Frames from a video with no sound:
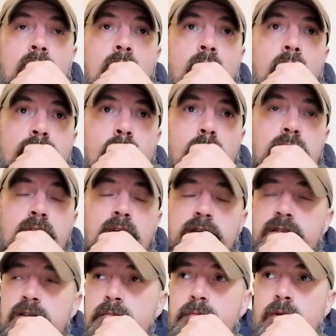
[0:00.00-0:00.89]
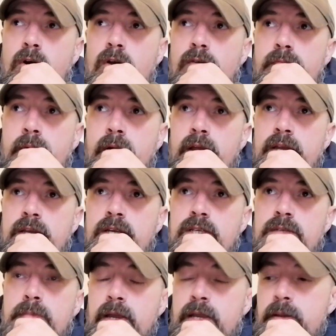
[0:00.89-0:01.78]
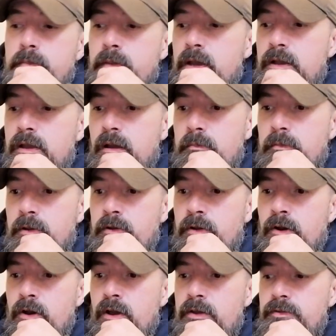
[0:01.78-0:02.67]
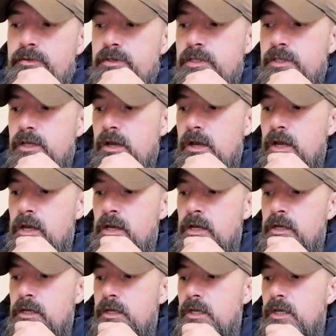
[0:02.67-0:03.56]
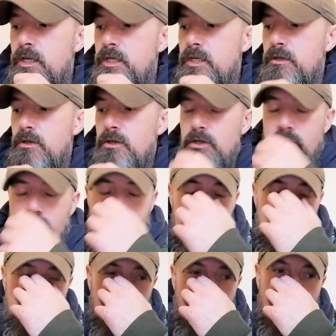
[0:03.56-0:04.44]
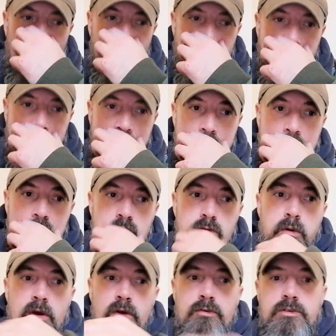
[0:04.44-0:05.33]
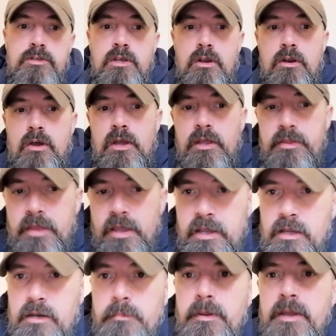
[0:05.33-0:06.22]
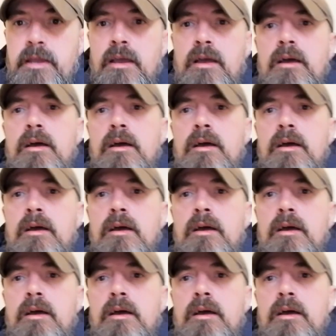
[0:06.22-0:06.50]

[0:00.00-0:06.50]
I've got custom knife makers making me a couple of knives that should arrive soon as well. So like they're going to be